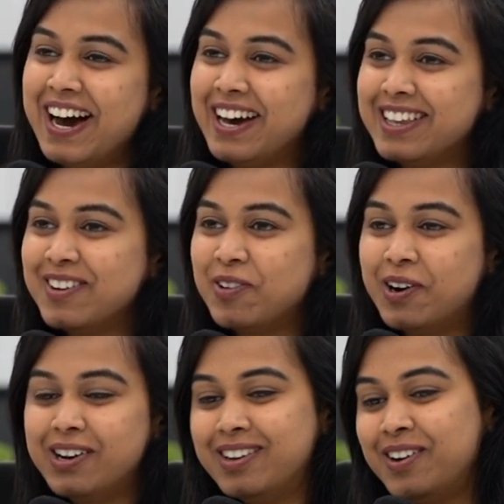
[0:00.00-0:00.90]
I think
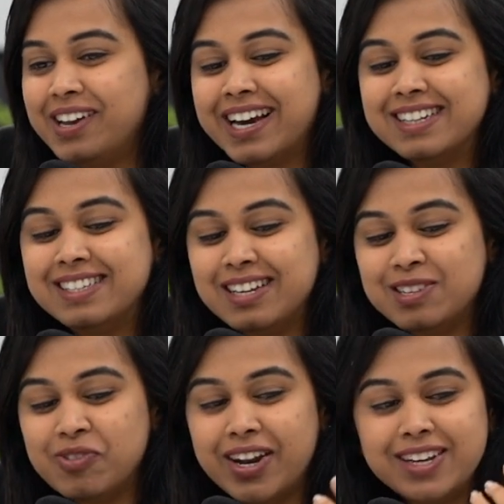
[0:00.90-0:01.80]
all I can see
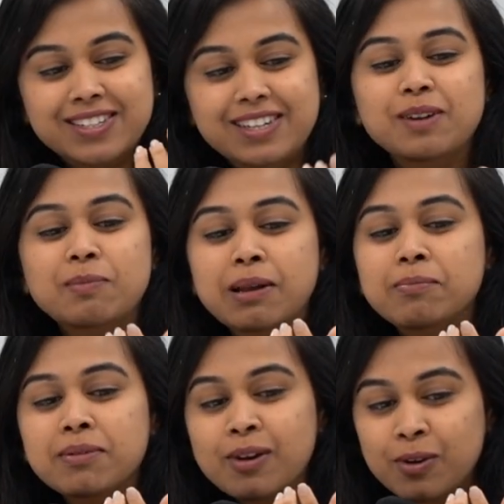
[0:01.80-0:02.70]
is when I see a
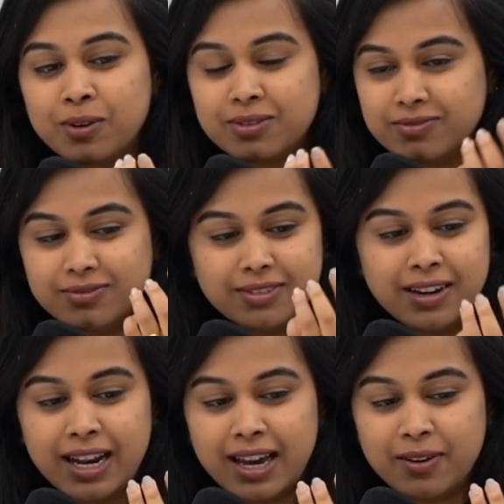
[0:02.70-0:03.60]
bulb glow
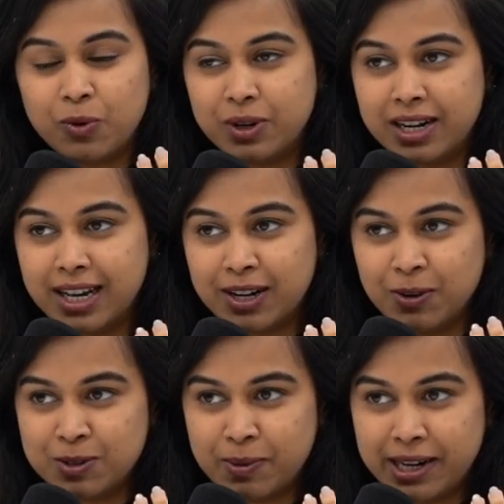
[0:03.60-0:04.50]
and I hold it like
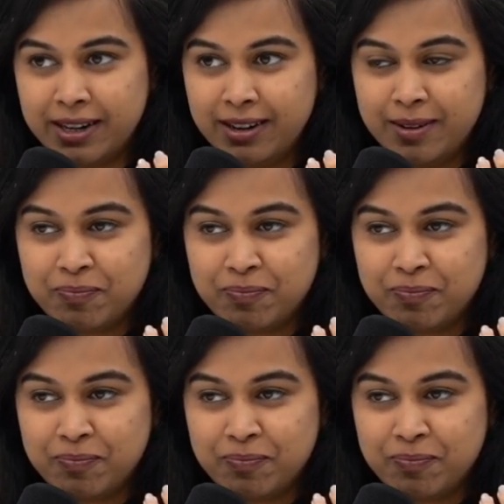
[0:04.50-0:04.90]
close by